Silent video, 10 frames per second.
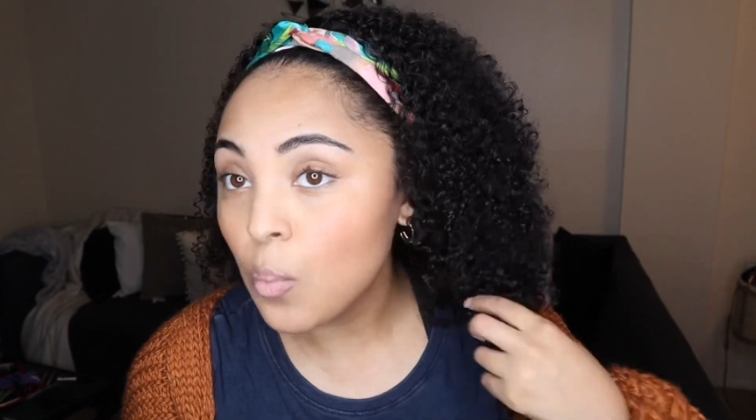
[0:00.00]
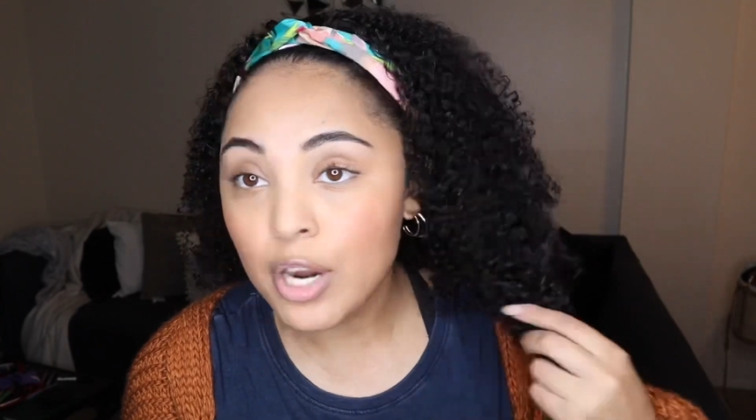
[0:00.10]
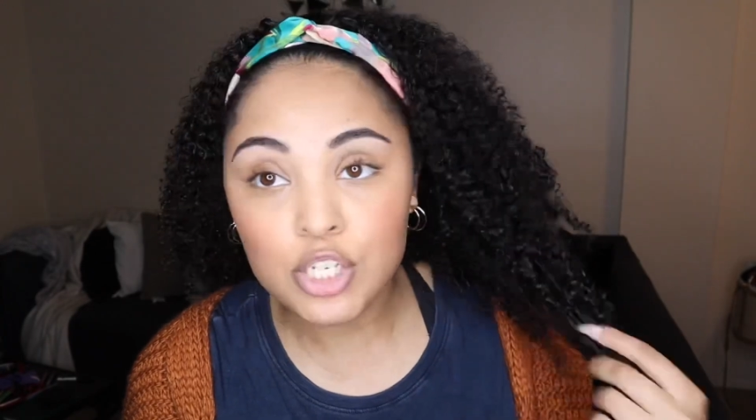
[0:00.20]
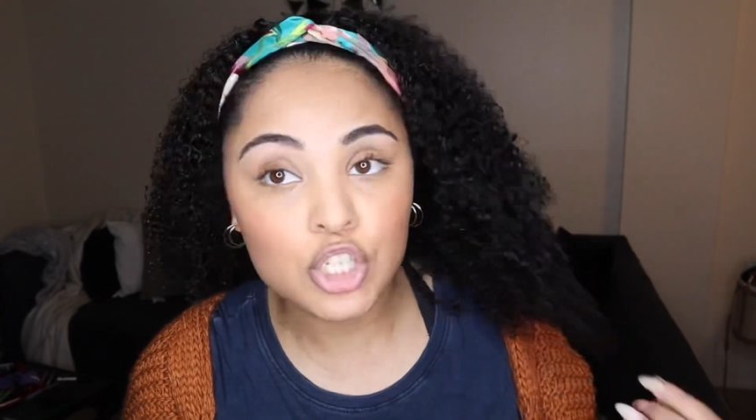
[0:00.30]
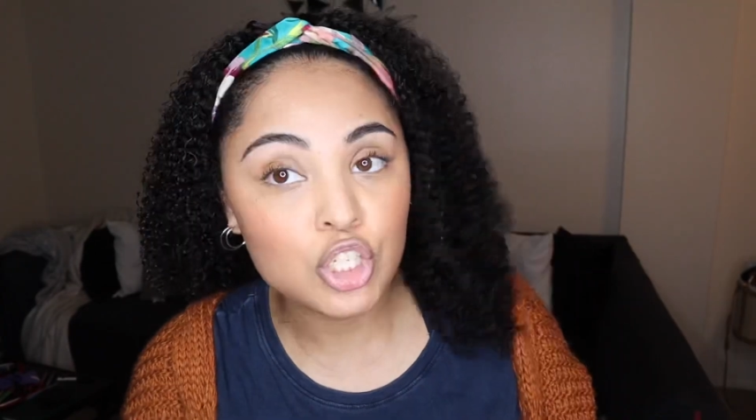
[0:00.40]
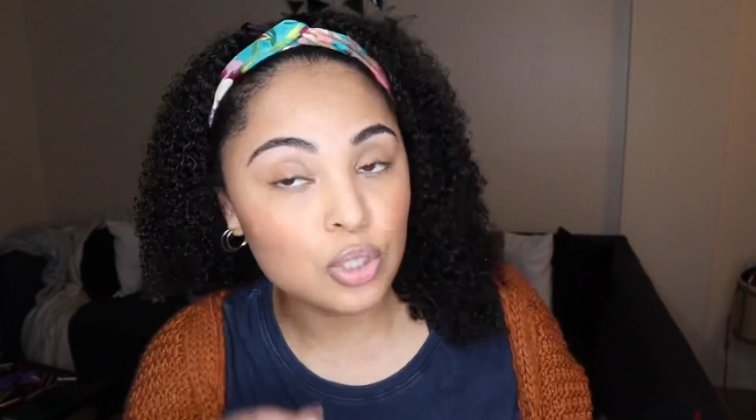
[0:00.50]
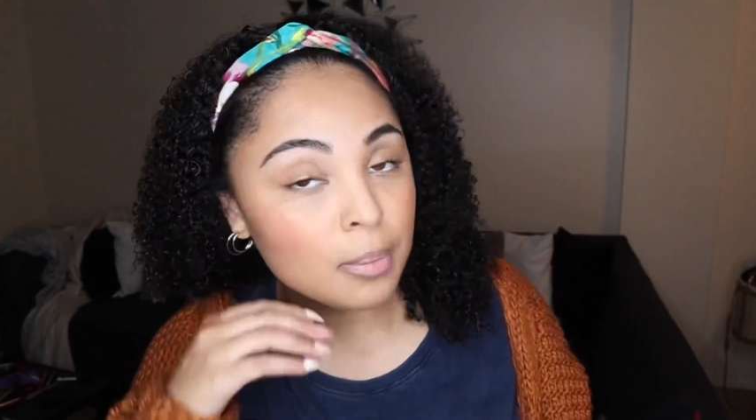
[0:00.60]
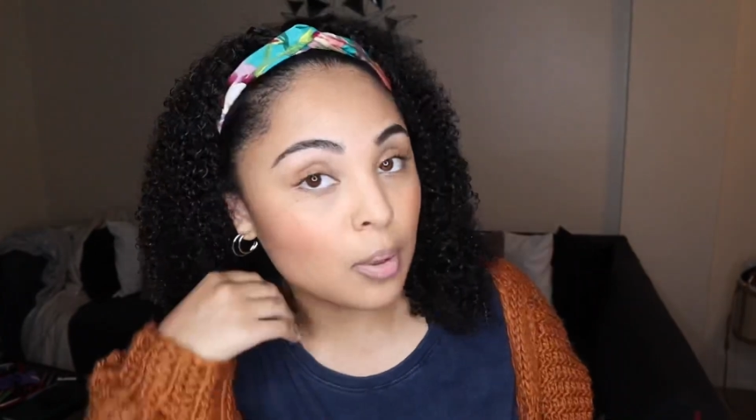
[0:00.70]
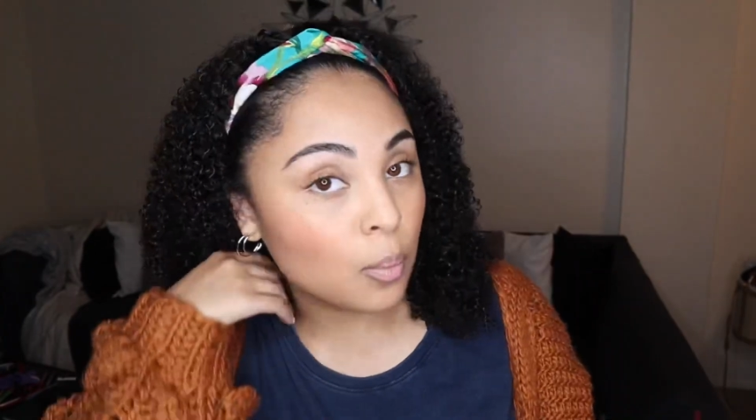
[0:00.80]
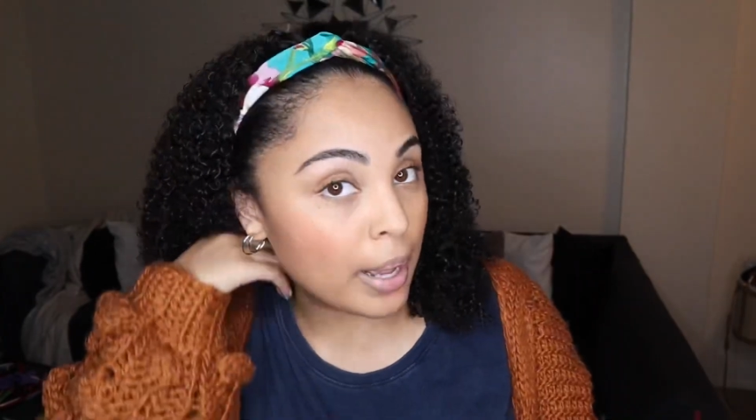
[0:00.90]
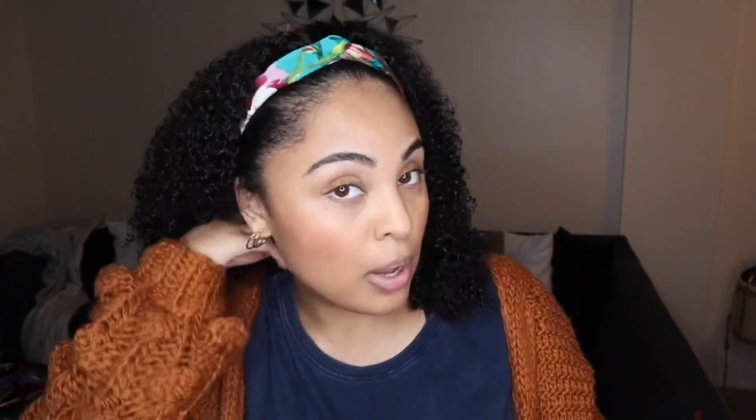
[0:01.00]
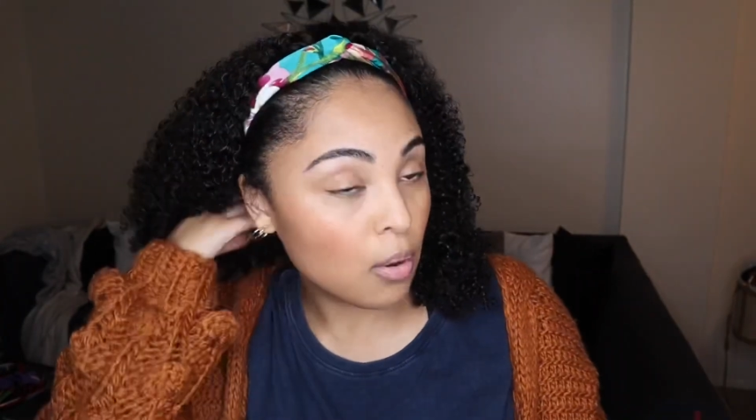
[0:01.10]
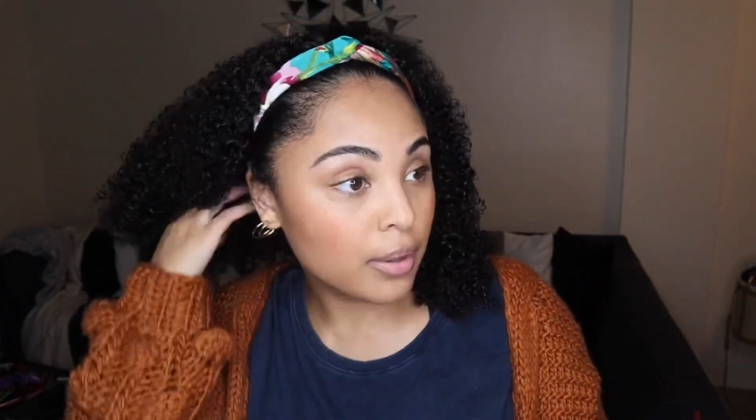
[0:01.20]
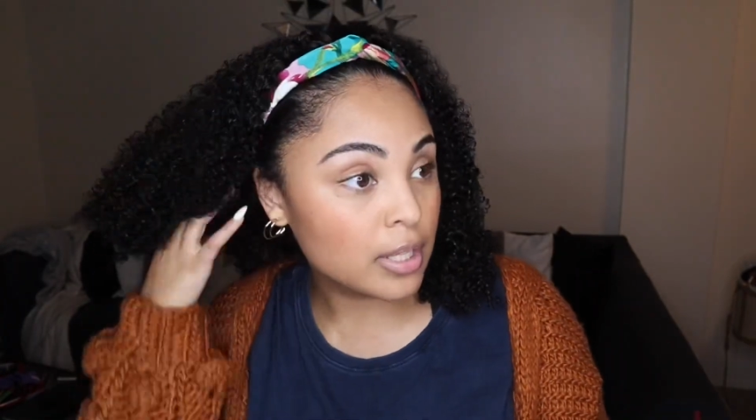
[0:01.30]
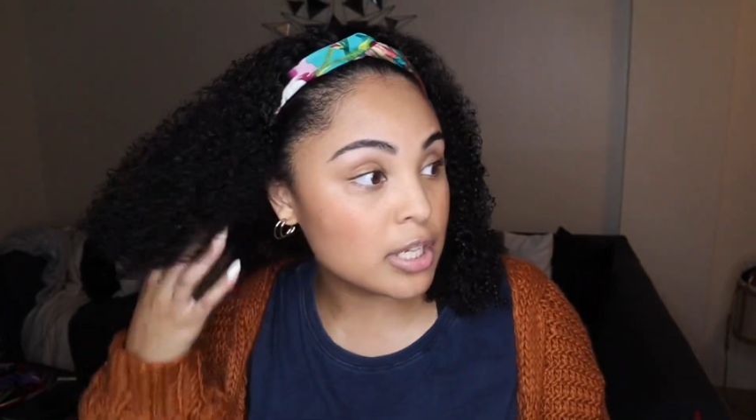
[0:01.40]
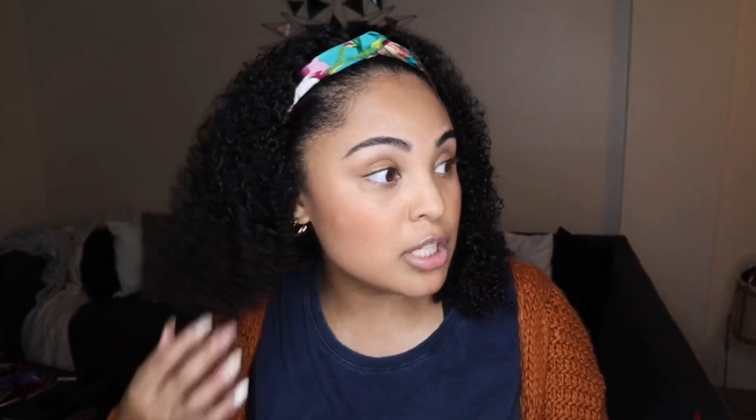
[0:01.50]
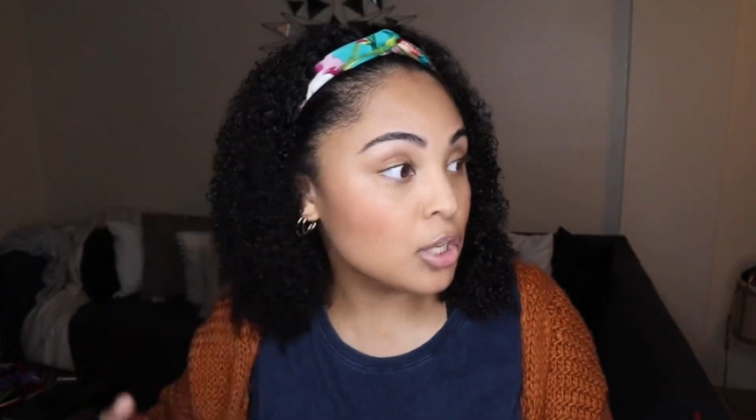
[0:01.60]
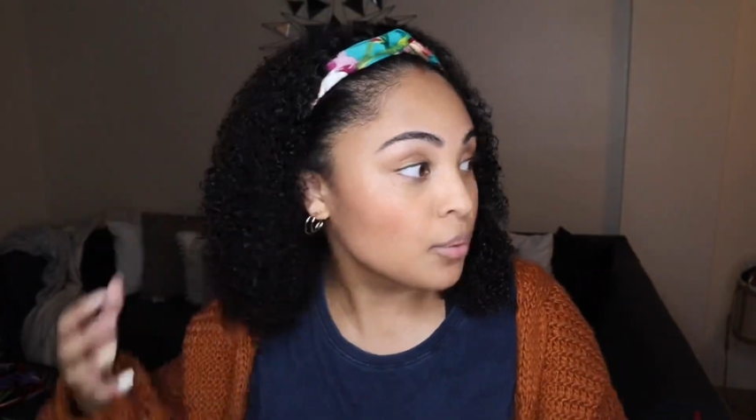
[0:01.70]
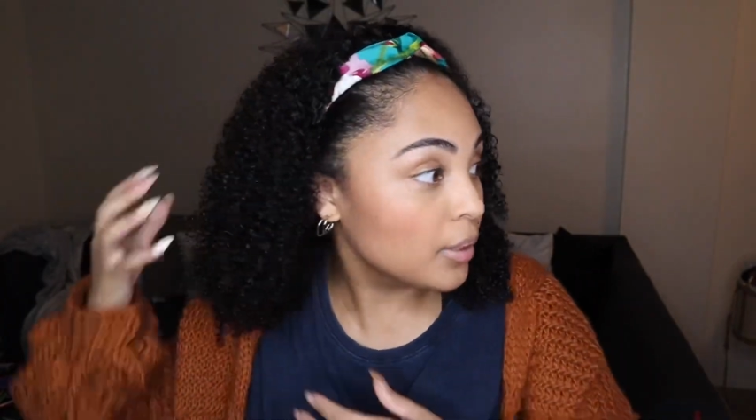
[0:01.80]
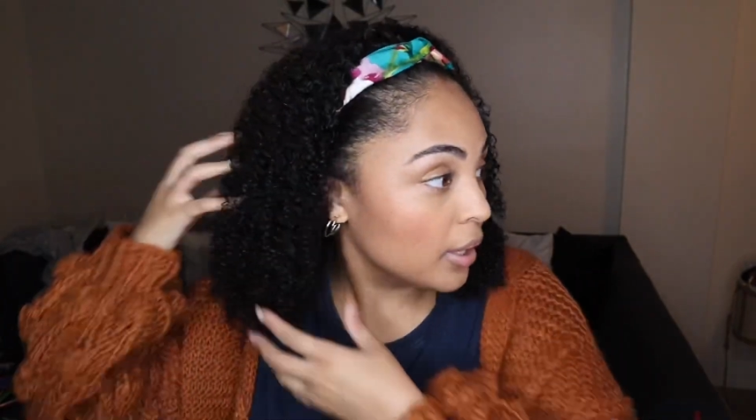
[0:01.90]
worked super well on this
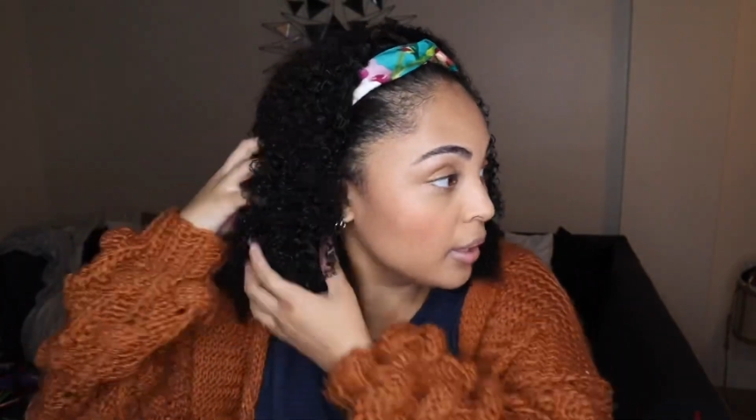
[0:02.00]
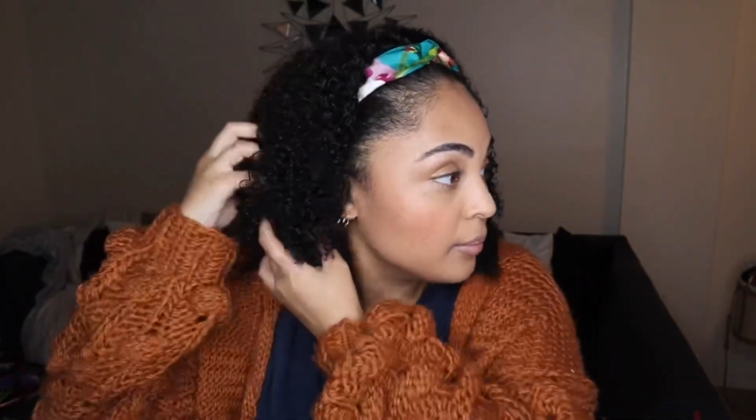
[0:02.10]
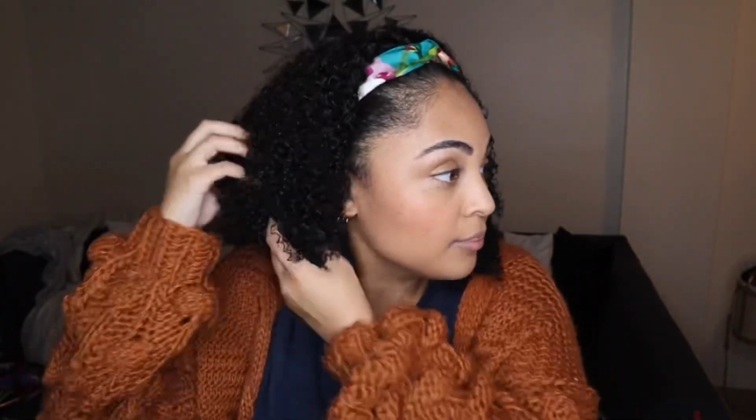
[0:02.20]
unit.